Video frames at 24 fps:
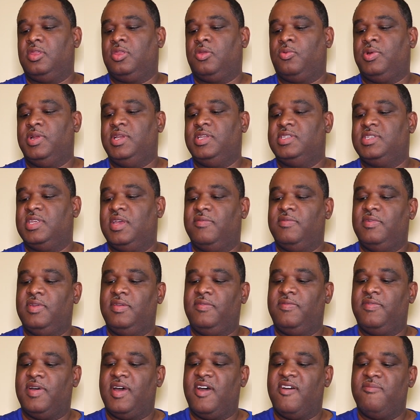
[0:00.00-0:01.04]

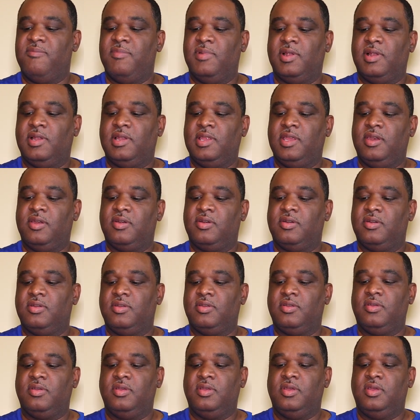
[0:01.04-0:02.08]
375 milliliter,
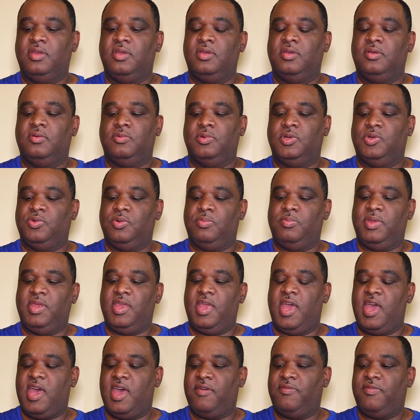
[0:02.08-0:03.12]
which would be
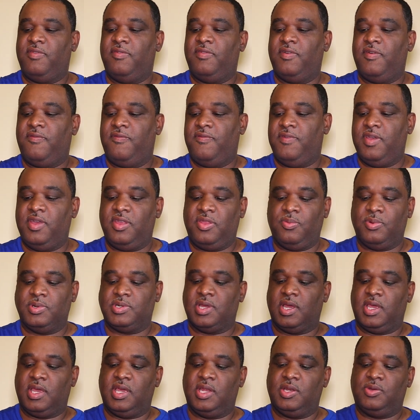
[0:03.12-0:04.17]
half of a fifth,
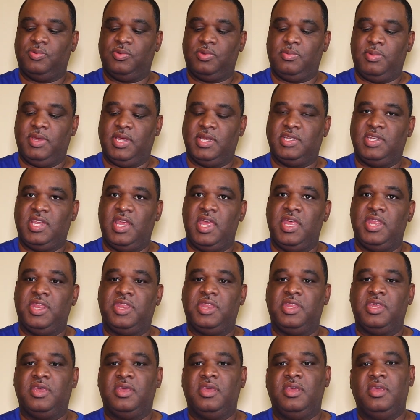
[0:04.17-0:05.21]
which I guess would be a
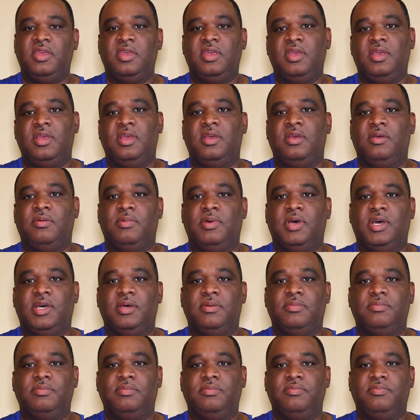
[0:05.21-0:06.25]
tenth.
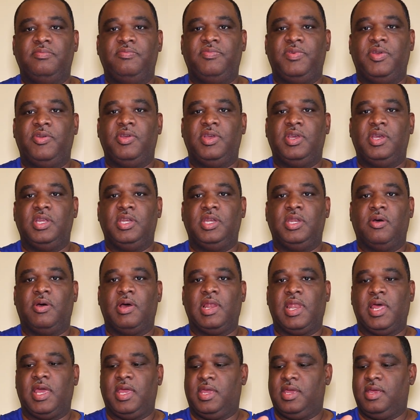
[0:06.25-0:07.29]
Very good though, I
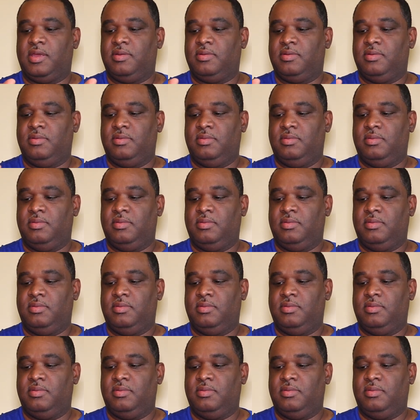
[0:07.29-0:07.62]
like it.